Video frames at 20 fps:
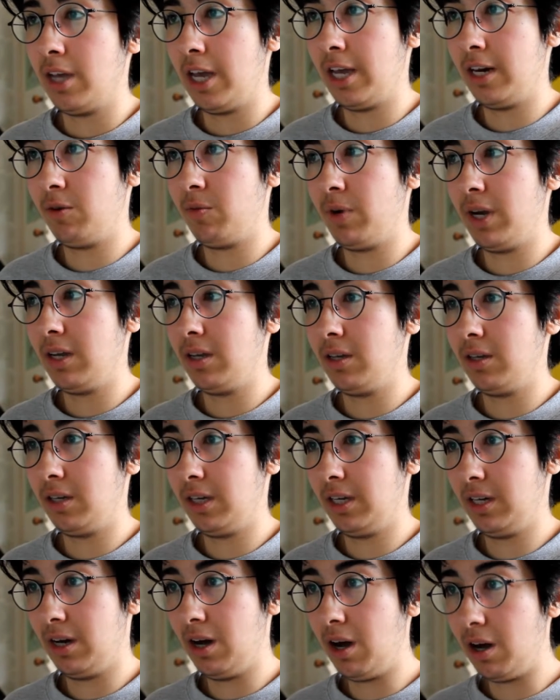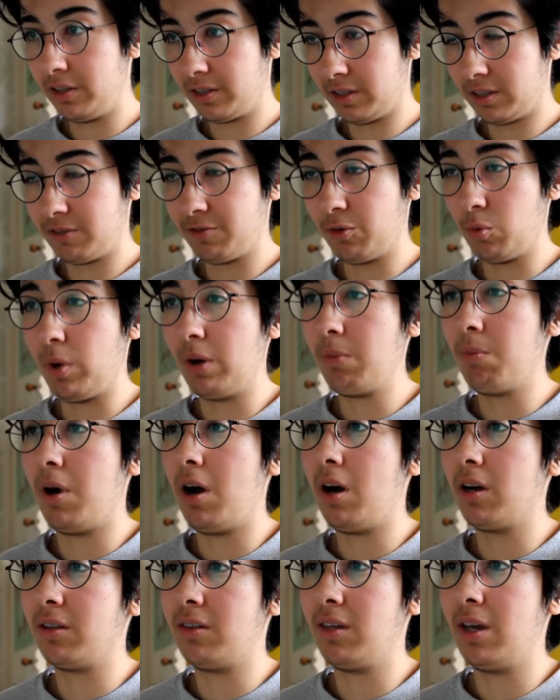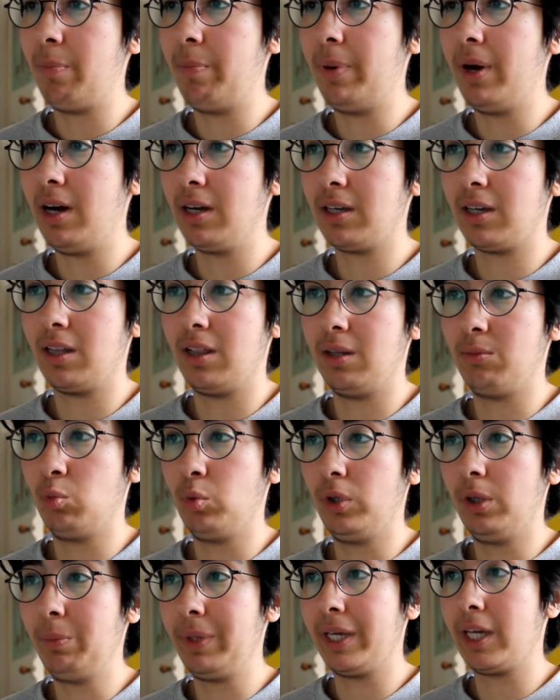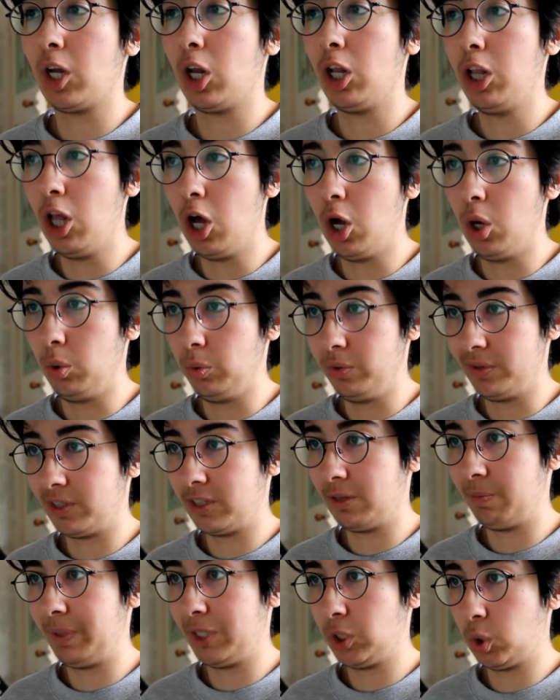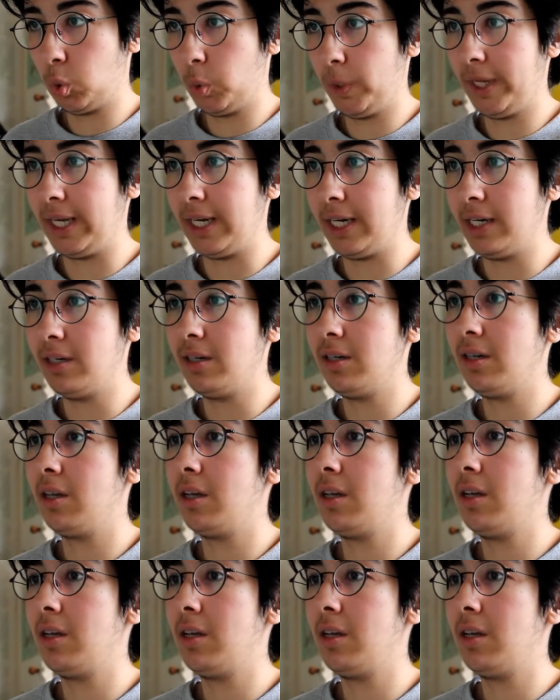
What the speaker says: Anyway, it asks for 1 mark, the operculum will be closed between,